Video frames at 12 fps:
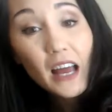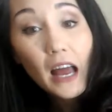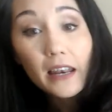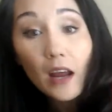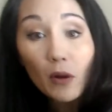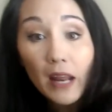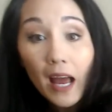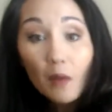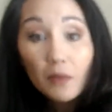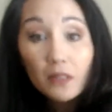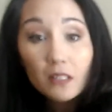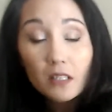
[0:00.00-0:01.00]
Now what
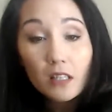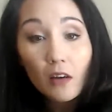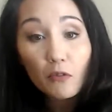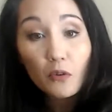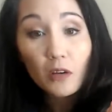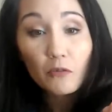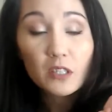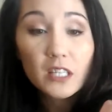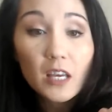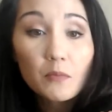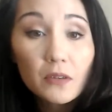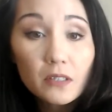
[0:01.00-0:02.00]
happens is that if we
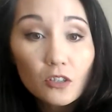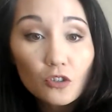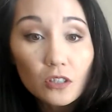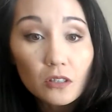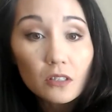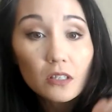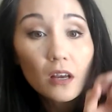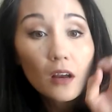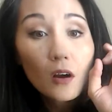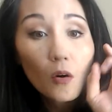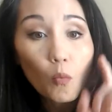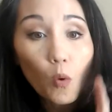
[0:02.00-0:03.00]
take positions
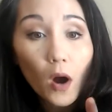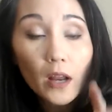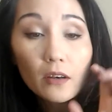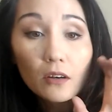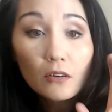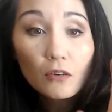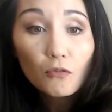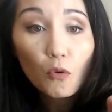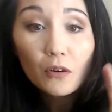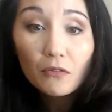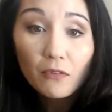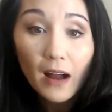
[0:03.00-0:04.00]
1,
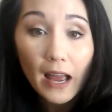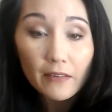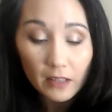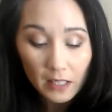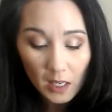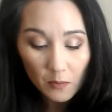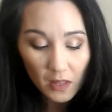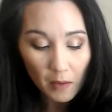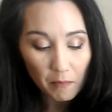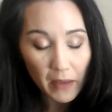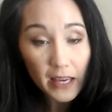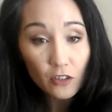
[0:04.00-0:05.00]
4, and 5 and keep
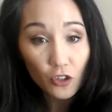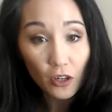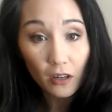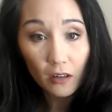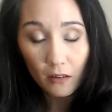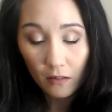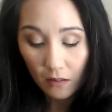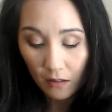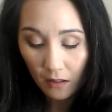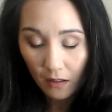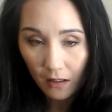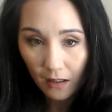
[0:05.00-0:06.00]
them major,
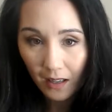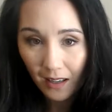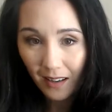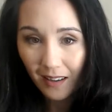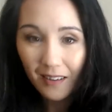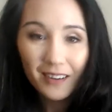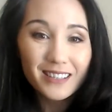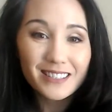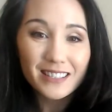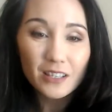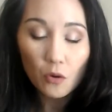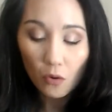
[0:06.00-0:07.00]

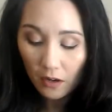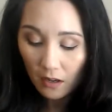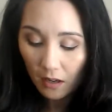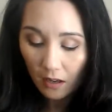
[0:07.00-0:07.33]
C chord,